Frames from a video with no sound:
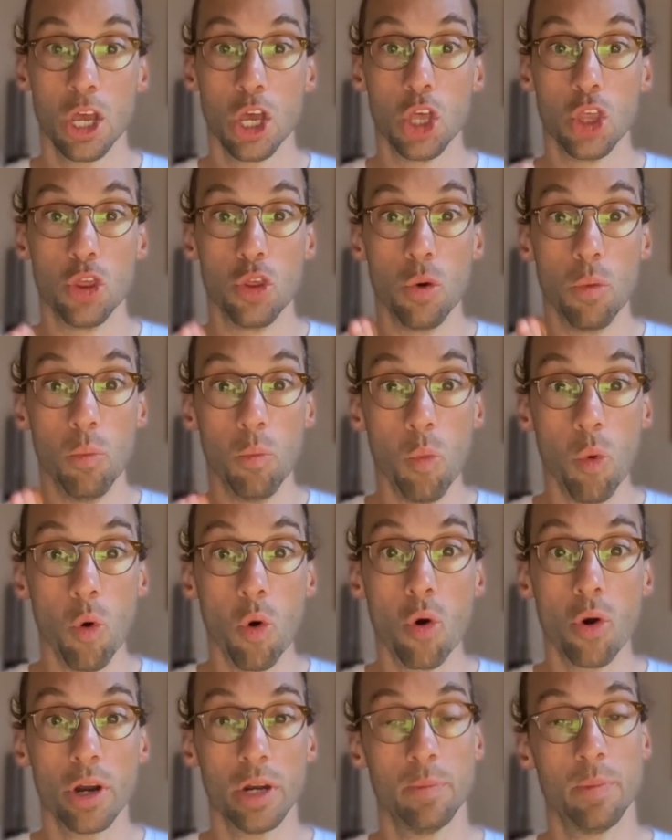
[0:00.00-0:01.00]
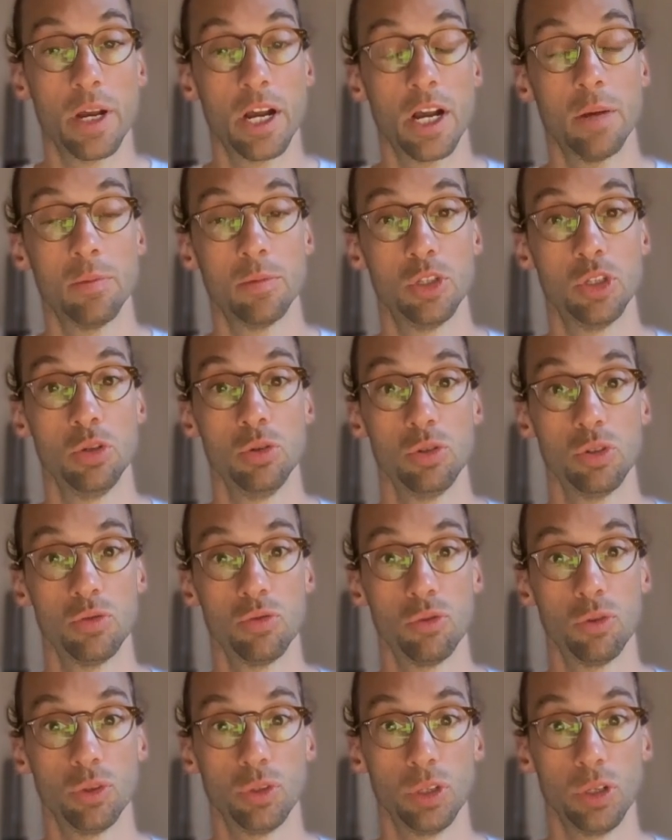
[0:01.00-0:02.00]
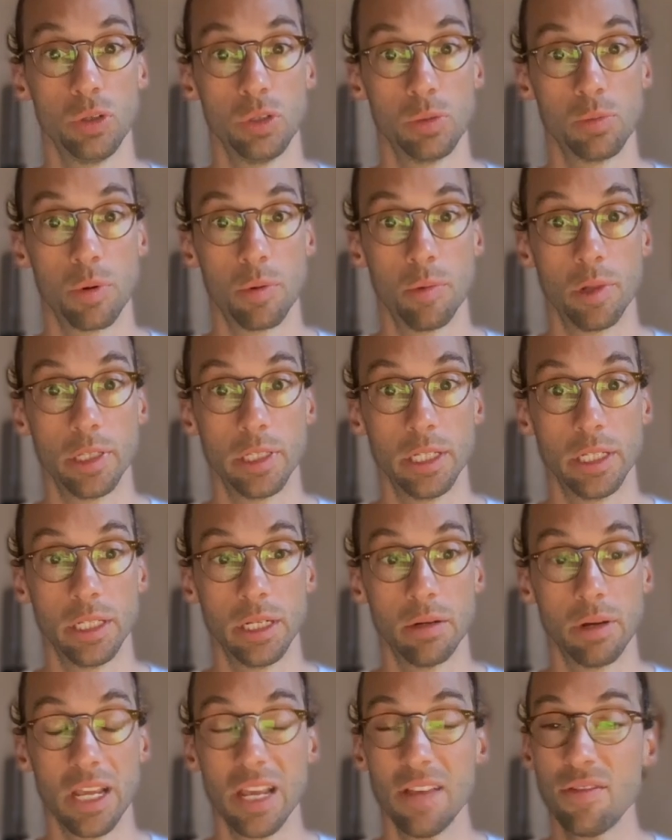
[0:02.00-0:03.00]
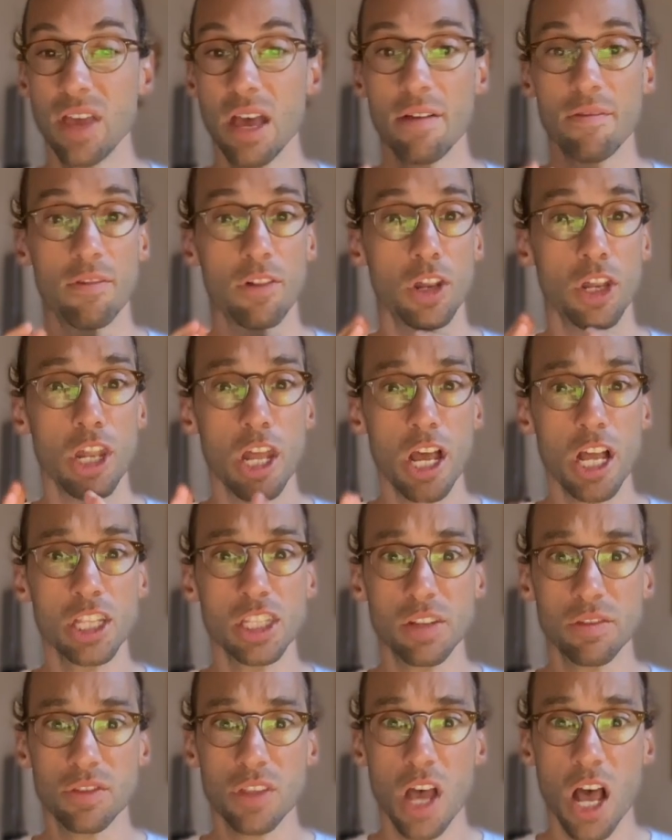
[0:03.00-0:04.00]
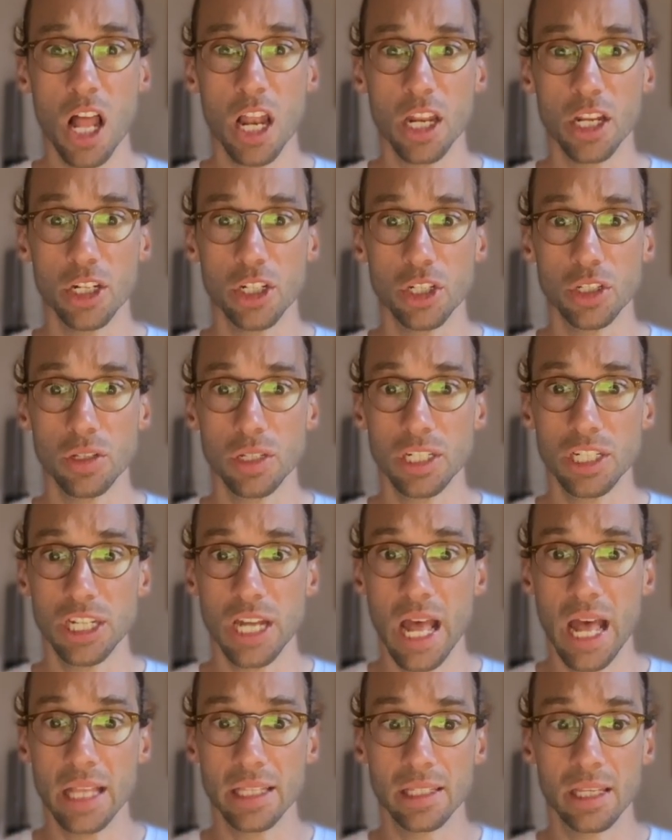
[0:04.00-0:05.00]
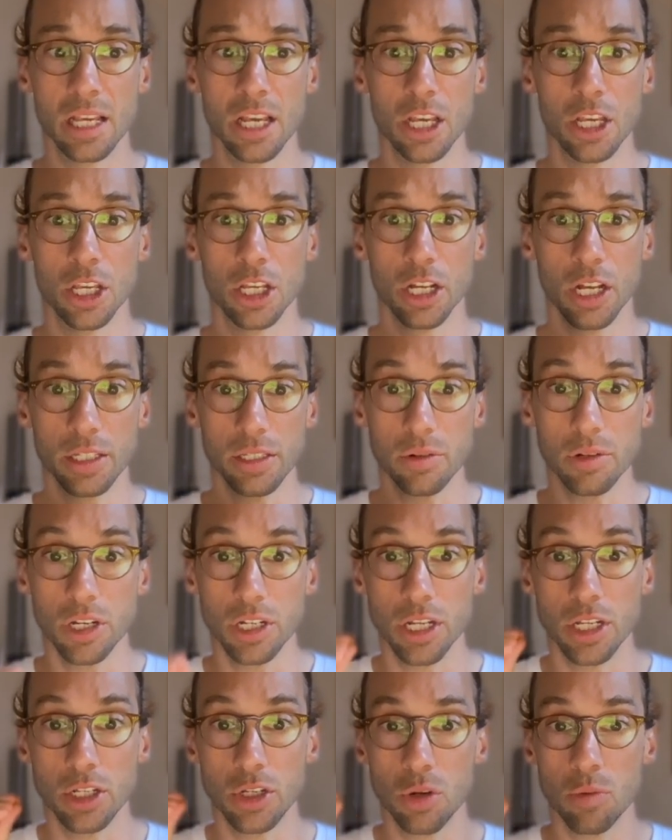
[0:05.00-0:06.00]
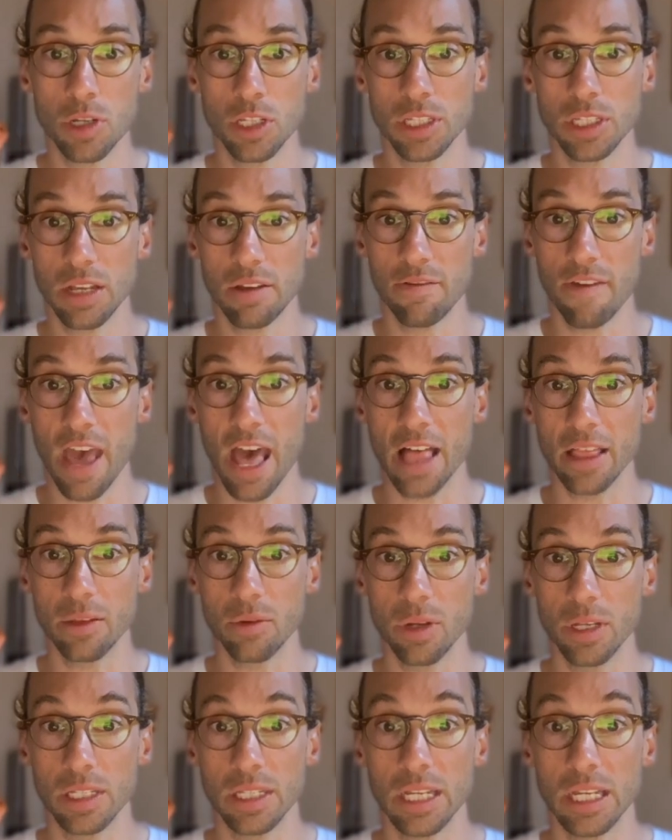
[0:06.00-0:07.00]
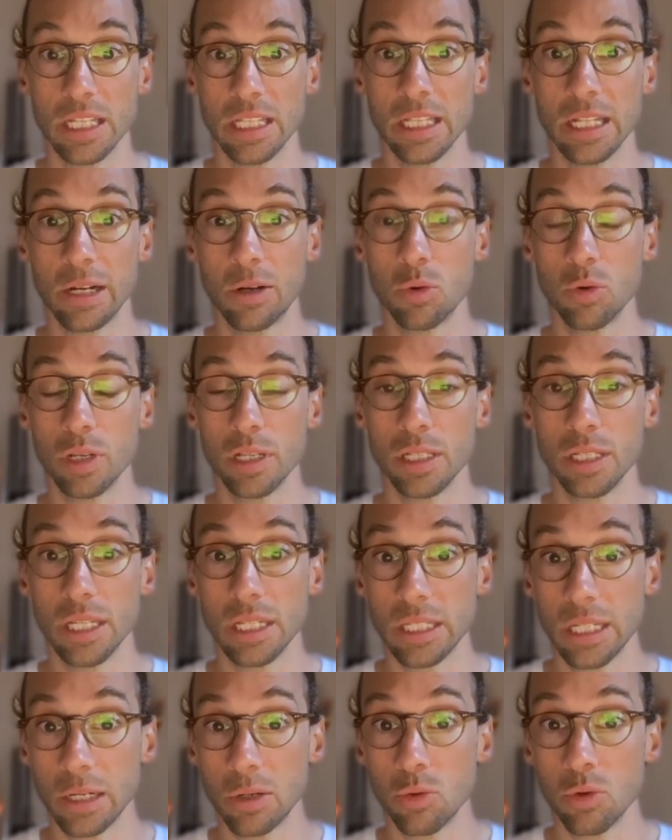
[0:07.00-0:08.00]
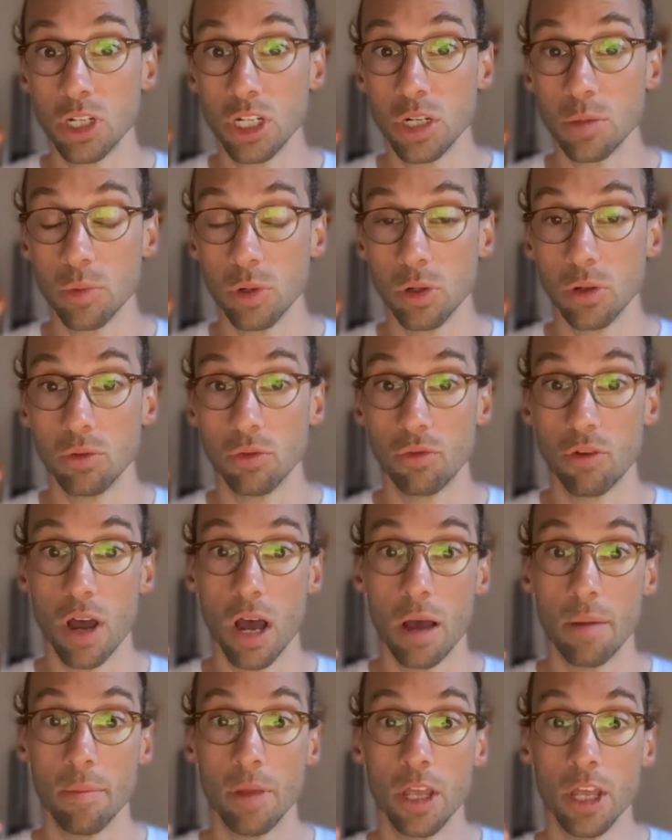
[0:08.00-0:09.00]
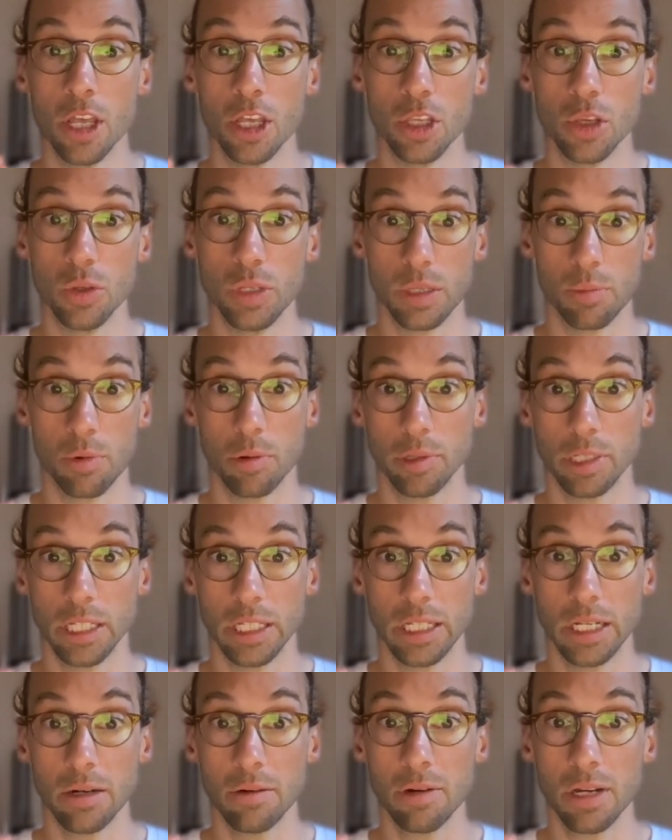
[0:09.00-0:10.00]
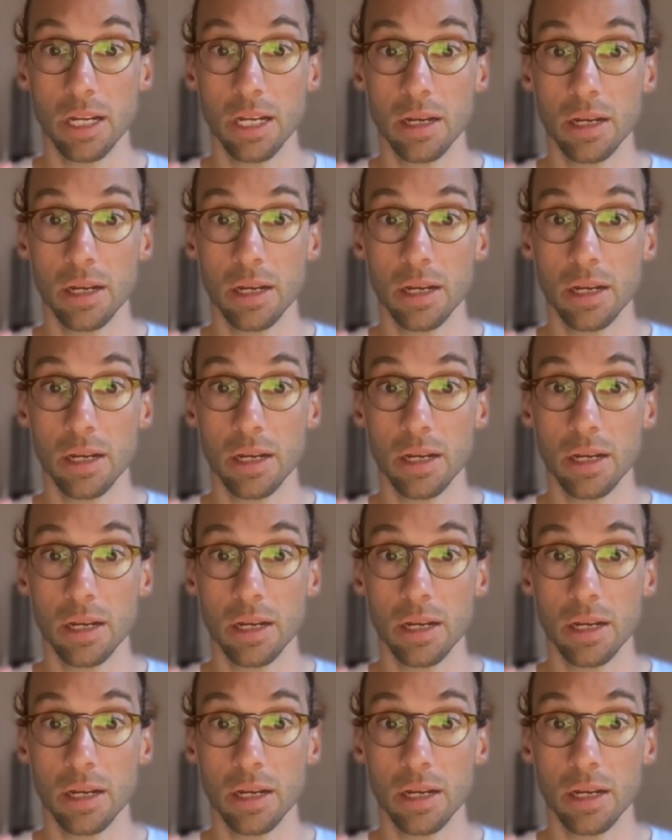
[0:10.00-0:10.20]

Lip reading: the more it becomes useful to use probability theory. If you have lots of knowledge, such as considering a deterministic value is indistinguishable from using probability theory,